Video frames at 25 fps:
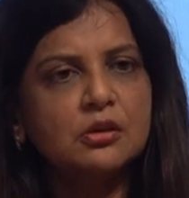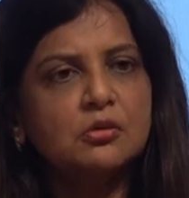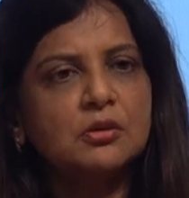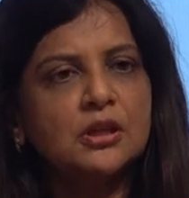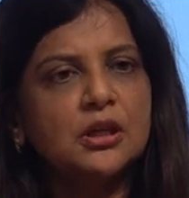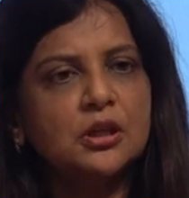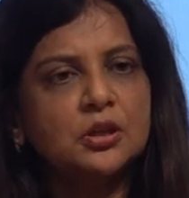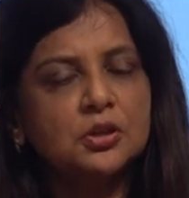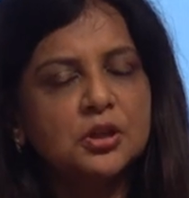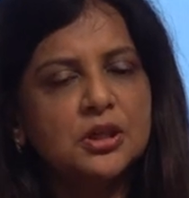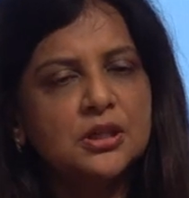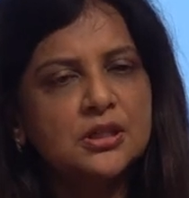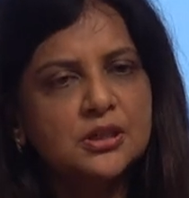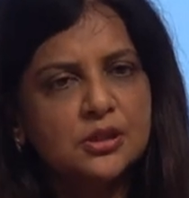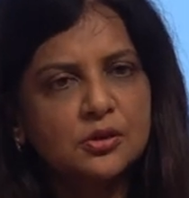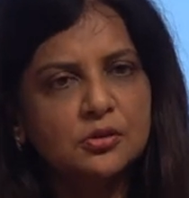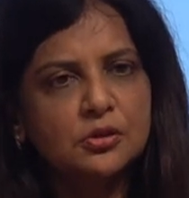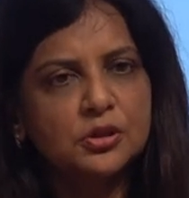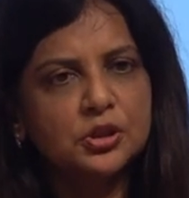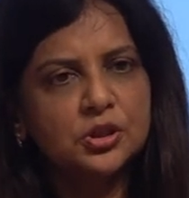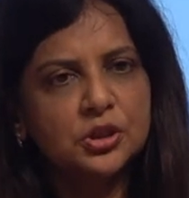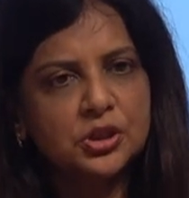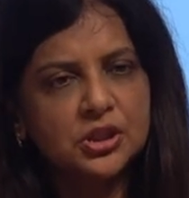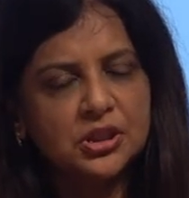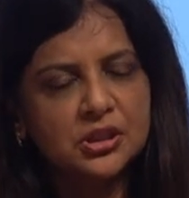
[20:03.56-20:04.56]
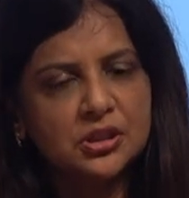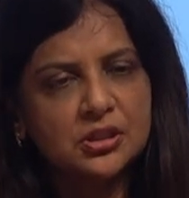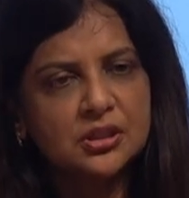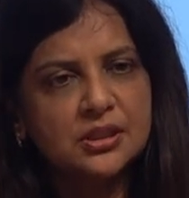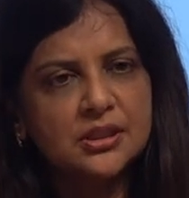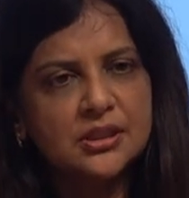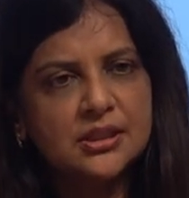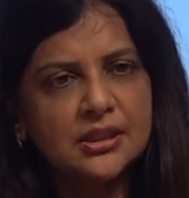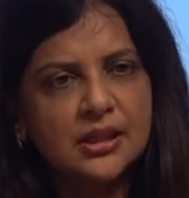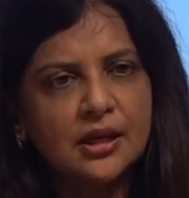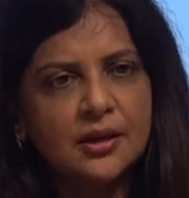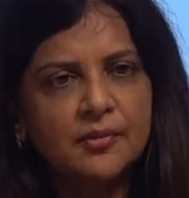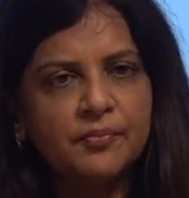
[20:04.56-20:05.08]
look at green
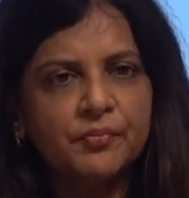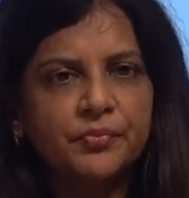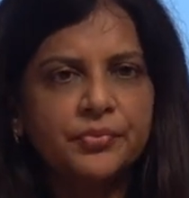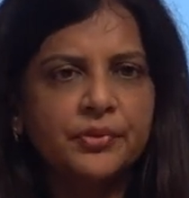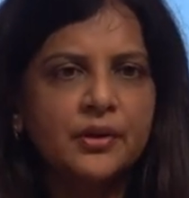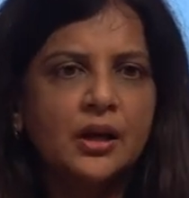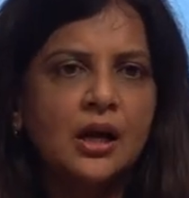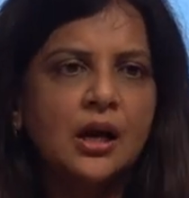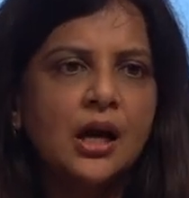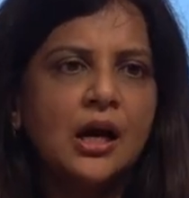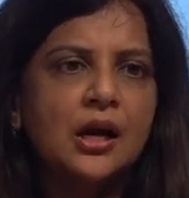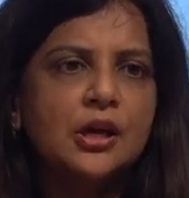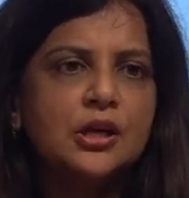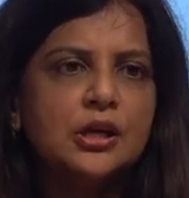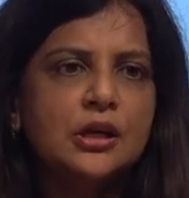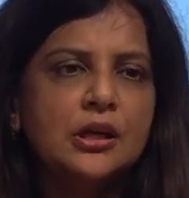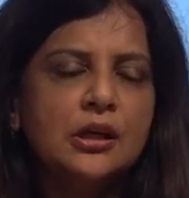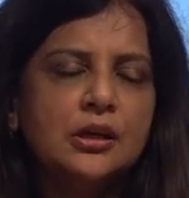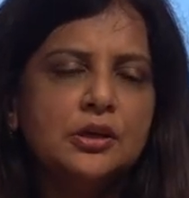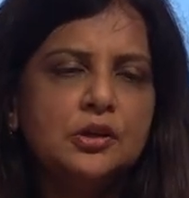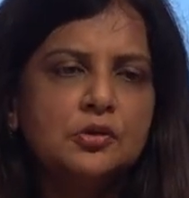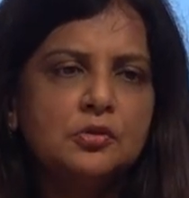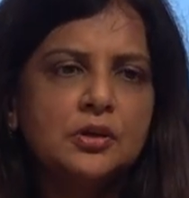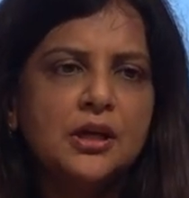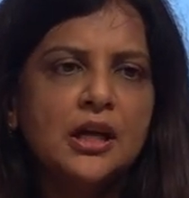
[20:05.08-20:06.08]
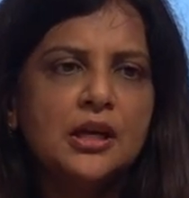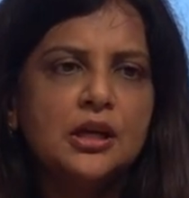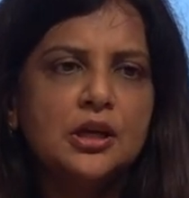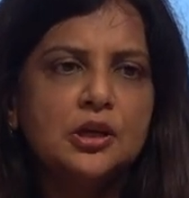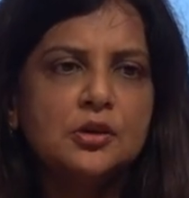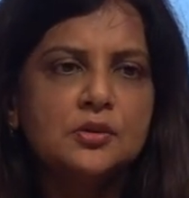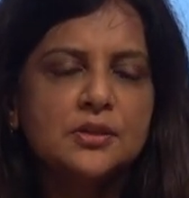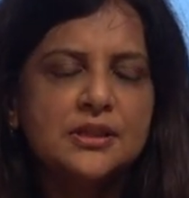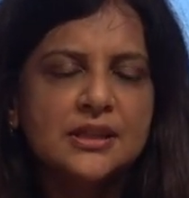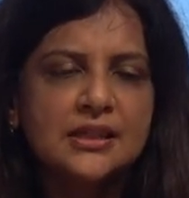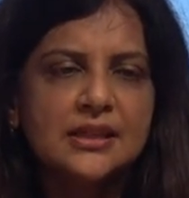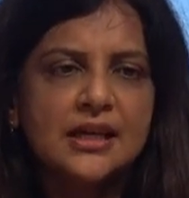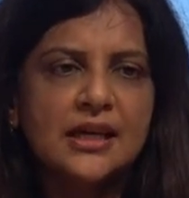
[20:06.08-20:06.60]
solutions, you can
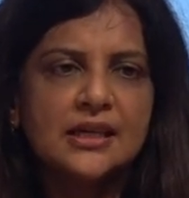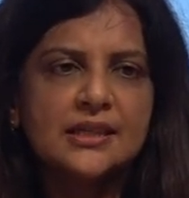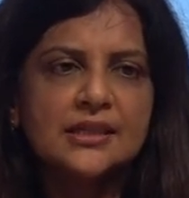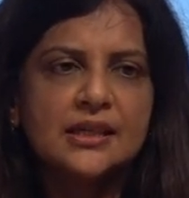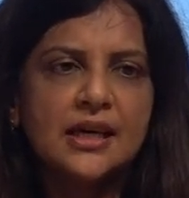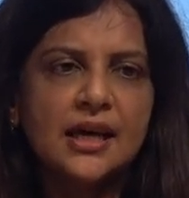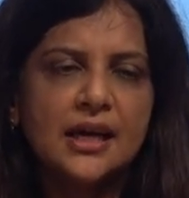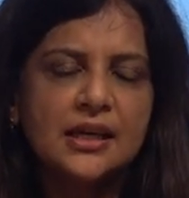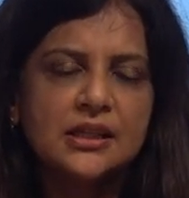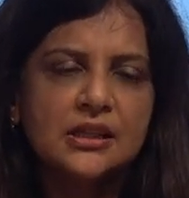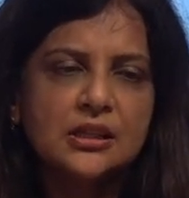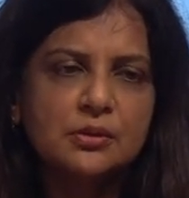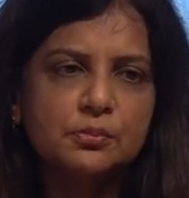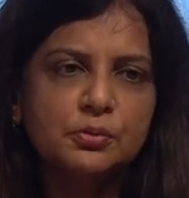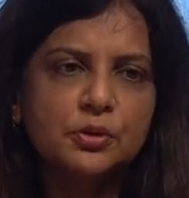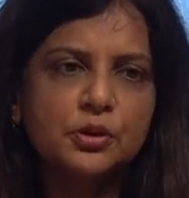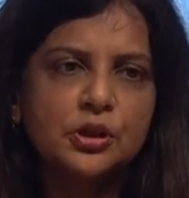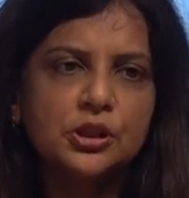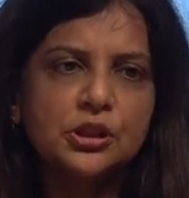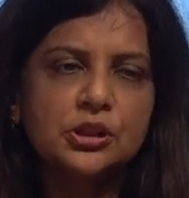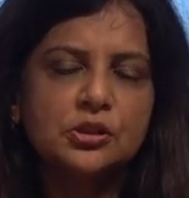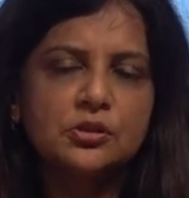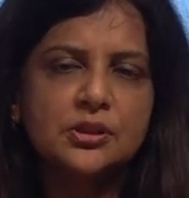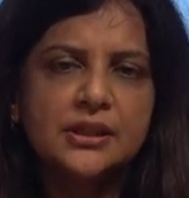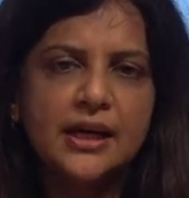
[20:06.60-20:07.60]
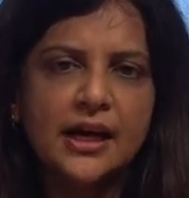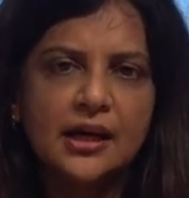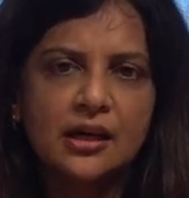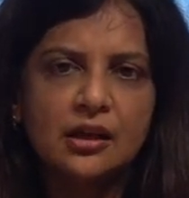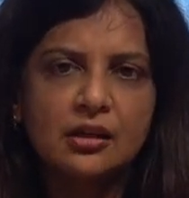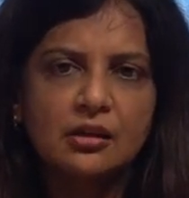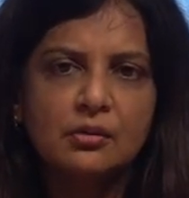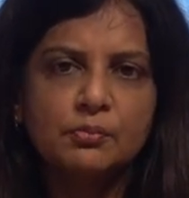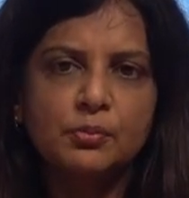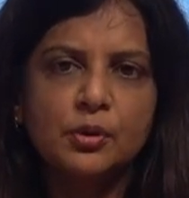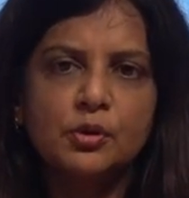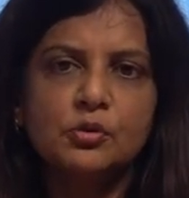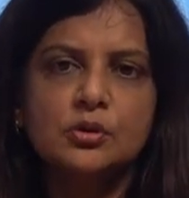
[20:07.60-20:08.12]
use it as an entry point to
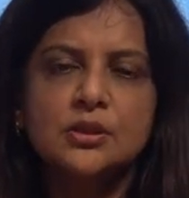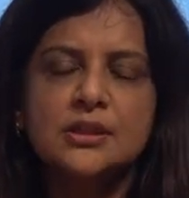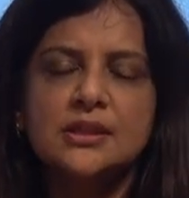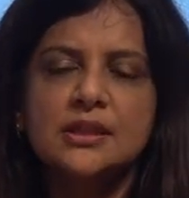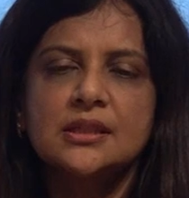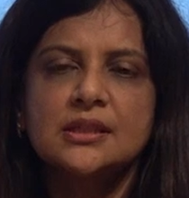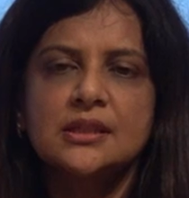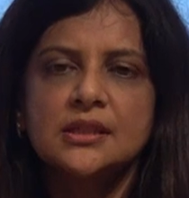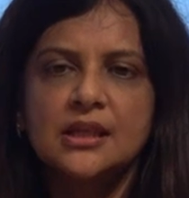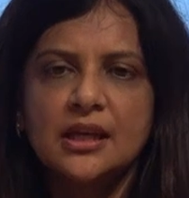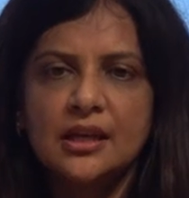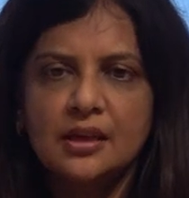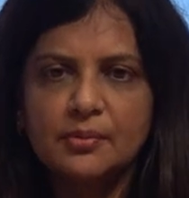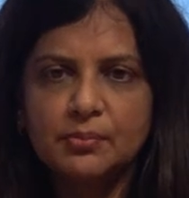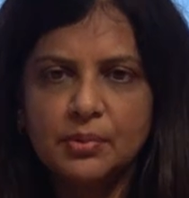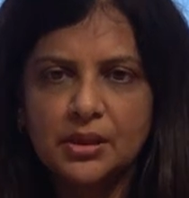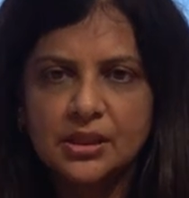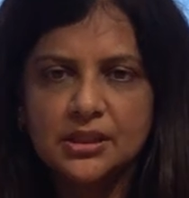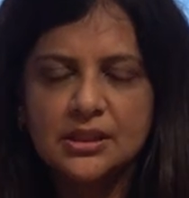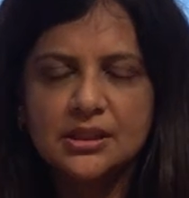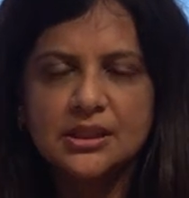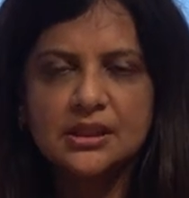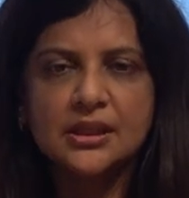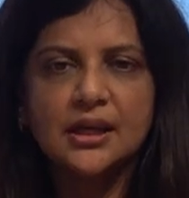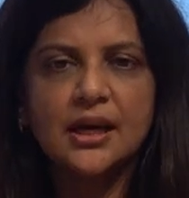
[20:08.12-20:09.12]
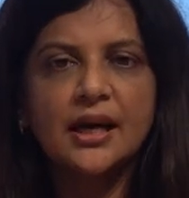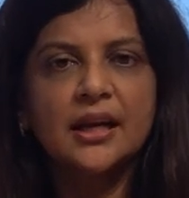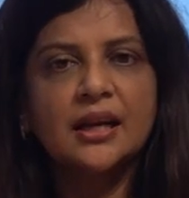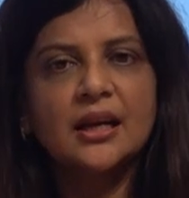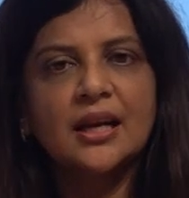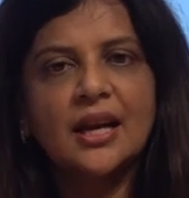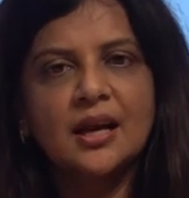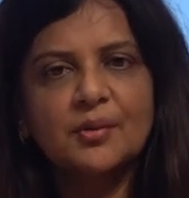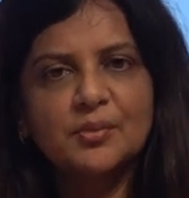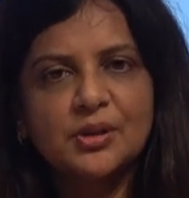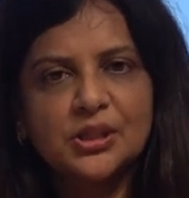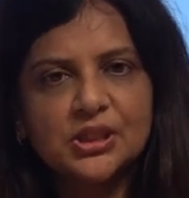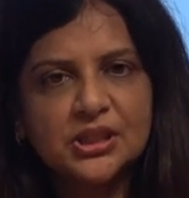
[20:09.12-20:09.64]
tackle both sustainability
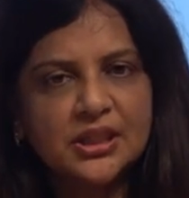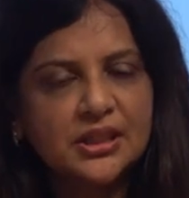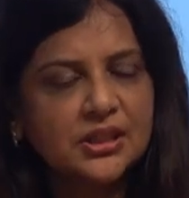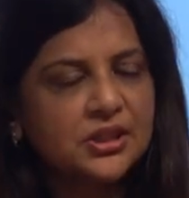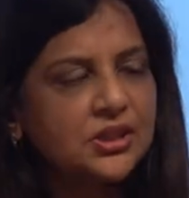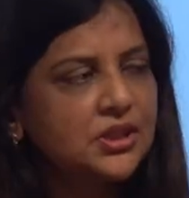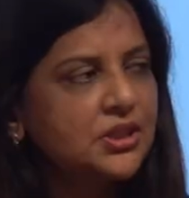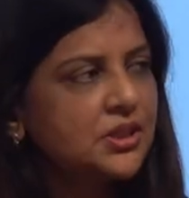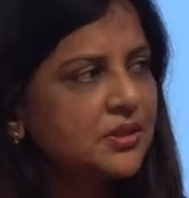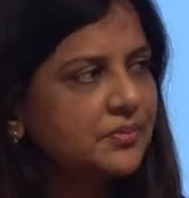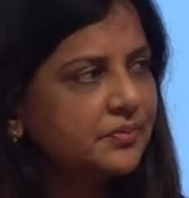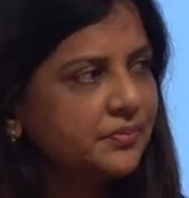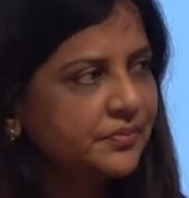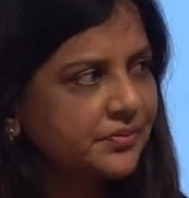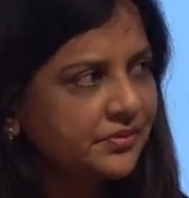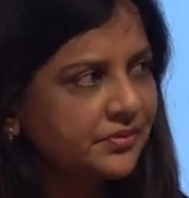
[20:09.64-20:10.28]
and climate change.